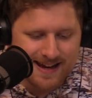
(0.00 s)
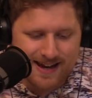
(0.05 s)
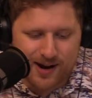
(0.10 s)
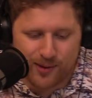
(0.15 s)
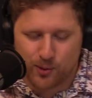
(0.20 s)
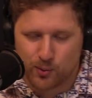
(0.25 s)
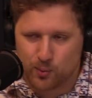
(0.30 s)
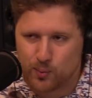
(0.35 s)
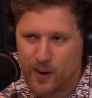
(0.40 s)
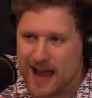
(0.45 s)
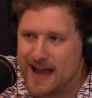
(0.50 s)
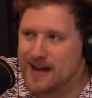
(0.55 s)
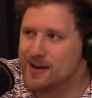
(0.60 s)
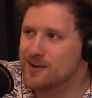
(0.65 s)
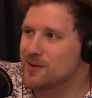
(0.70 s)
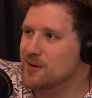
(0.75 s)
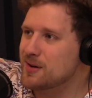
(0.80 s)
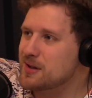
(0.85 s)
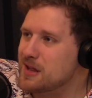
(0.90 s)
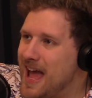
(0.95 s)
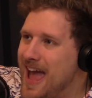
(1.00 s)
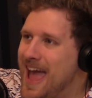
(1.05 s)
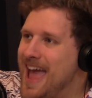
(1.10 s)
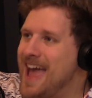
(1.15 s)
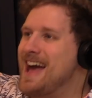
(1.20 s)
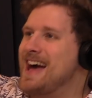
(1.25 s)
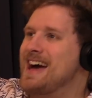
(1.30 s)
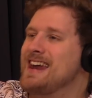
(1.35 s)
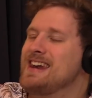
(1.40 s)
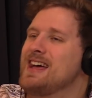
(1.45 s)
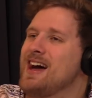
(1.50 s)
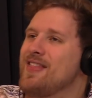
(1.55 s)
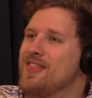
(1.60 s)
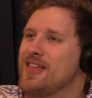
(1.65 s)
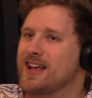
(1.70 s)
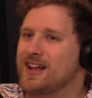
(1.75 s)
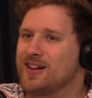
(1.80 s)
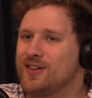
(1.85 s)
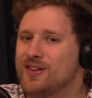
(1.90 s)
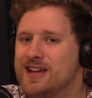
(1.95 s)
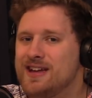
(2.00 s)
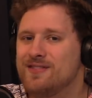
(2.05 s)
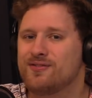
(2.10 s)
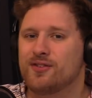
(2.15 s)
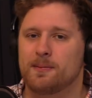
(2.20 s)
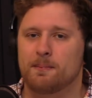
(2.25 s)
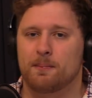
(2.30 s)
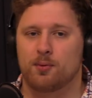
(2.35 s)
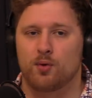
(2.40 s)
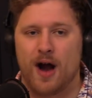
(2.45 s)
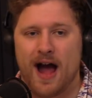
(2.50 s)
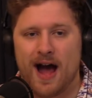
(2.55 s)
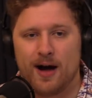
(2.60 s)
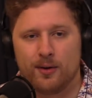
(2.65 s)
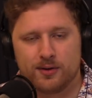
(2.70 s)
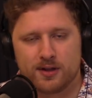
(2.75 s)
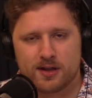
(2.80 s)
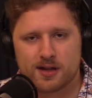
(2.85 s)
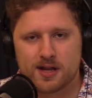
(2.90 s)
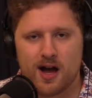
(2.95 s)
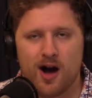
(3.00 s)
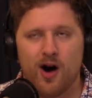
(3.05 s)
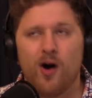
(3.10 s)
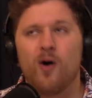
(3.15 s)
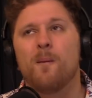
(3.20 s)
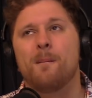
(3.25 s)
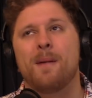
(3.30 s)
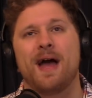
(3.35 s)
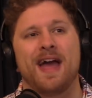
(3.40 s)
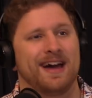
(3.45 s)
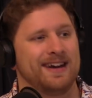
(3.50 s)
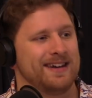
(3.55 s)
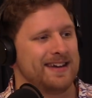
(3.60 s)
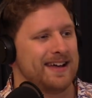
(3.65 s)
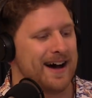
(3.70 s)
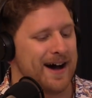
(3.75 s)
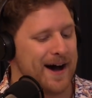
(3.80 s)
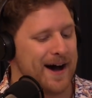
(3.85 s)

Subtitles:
Now, the Raiders and the Cleveland Browns. Oh, man.